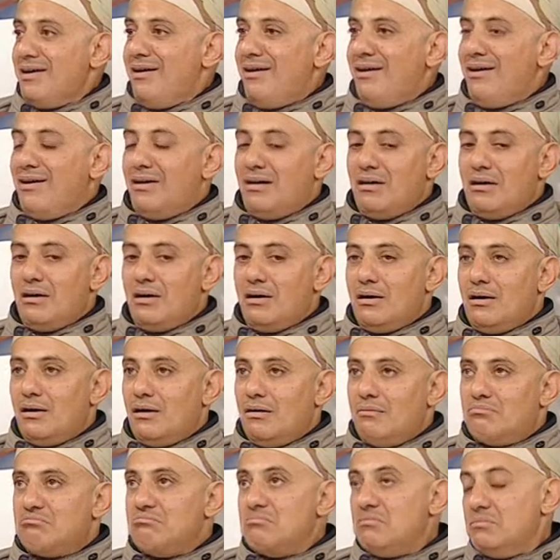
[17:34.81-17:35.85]

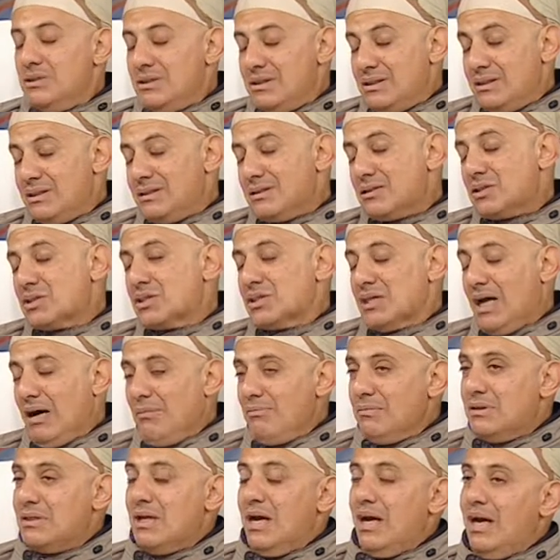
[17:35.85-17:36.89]
Um,
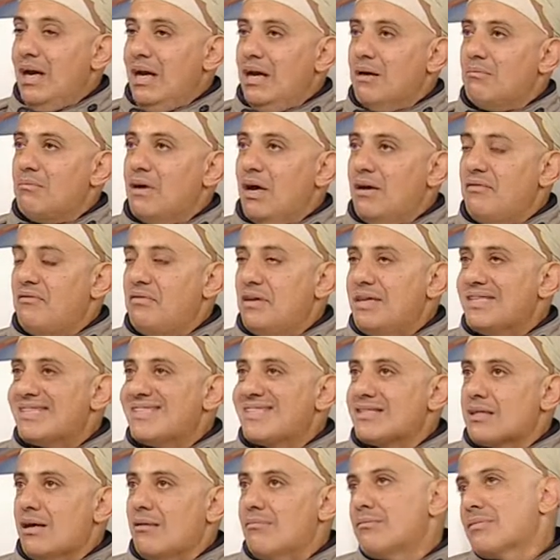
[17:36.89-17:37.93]
Sometimes I face
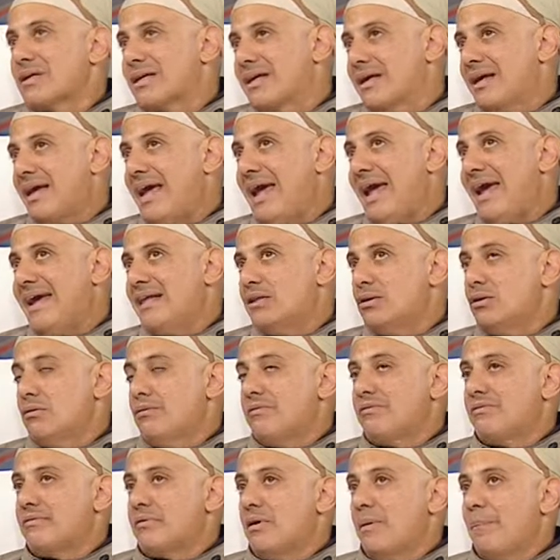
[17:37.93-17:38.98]
some kind
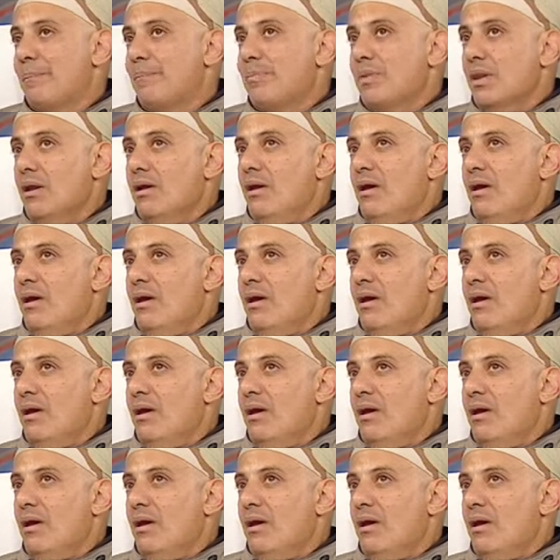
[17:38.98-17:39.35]
of um,